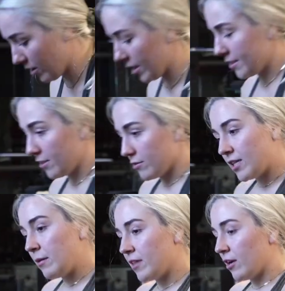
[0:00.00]
All right, so
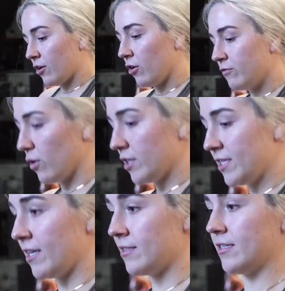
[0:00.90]
same thing on all 4
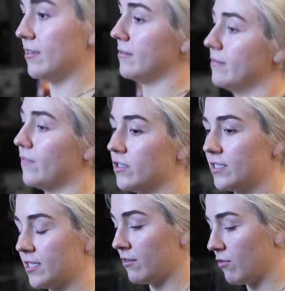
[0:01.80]
sets.
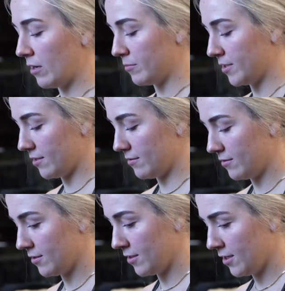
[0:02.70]
First 10 reps,
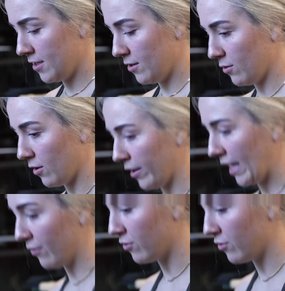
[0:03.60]
we're going out